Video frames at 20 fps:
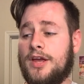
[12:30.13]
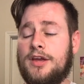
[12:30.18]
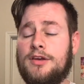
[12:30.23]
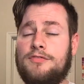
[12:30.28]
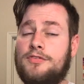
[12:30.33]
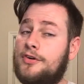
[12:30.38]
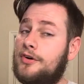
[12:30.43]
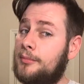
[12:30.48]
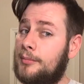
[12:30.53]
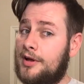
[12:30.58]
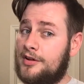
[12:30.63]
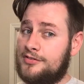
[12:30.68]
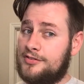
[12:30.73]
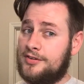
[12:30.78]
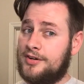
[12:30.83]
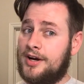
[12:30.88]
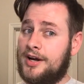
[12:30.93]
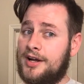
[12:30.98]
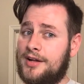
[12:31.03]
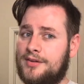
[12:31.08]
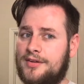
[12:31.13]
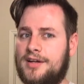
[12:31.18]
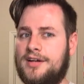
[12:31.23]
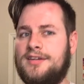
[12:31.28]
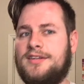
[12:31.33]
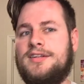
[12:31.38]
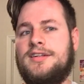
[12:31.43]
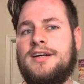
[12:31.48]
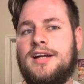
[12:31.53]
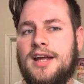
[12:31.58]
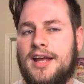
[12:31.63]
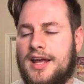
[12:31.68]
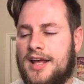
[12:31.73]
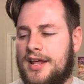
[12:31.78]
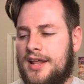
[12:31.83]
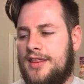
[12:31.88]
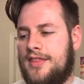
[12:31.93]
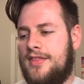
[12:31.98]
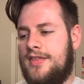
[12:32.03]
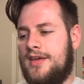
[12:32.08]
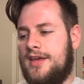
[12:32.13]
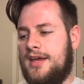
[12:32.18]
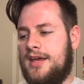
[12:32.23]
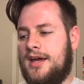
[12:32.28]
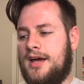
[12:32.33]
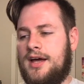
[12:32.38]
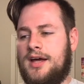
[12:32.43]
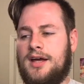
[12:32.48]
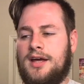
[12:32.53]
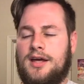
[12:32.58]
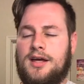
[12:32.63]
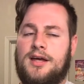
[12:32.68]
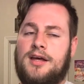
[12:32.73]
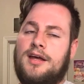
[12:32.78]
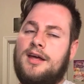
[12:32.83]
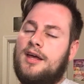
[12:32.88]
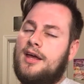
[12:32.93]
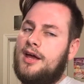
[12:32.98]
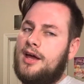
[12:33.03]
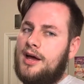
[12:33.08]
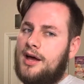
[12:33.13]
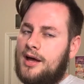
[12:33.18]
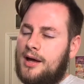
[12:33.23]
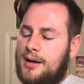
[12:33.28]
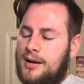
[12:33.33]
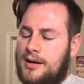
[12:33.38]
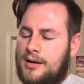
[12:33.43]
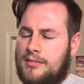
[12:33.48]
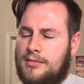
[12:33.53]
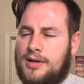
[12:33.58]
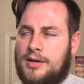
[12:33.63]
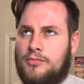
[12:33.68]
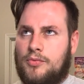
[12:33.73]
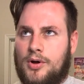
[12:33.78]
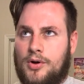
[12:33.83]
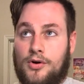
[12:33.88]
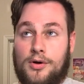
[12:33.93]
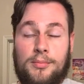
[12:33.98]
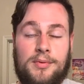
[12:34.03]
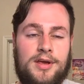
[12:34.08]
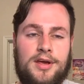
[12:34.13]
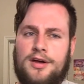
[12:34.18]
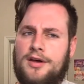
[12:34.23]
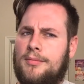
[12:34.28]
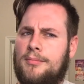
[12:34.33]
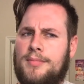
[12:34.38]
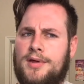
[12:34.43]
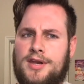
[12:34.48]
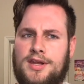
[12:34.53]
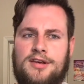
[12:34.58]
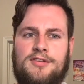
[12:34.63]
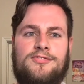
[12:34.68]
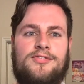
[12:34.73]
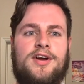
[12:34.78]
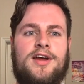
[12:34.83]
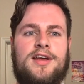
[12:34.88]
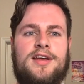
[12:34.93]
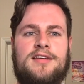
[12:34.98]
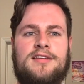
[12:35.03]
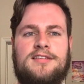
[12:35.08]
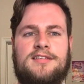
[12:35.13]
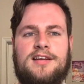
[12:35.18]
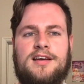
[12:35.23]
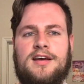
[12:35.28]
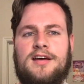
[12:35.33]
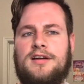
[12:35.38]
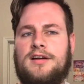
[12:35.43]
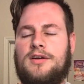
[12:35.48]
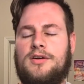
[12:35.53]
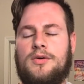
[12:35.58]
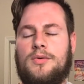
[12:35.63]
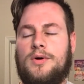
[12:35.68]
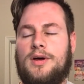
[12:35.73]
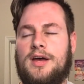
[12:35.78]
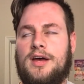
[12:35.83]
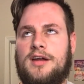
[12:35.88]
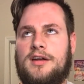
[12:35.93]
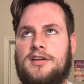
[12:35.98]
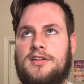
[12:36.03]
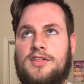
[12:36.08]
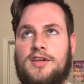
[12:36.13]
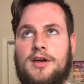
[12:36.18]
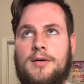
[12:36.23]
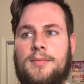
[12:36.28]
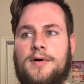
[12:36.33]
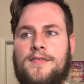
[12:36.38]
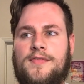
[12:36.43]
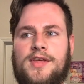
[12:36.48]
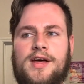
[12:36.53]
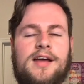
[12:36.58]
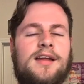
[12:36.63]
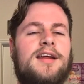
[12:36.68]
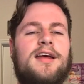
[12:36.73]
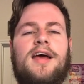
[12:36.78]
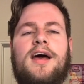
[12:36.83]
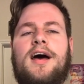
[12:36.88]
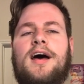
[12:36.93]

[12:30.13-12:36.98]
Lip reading: if you're a Monster High collector, the welcoming committee Frankie Stein. I don't know, I had to think about that.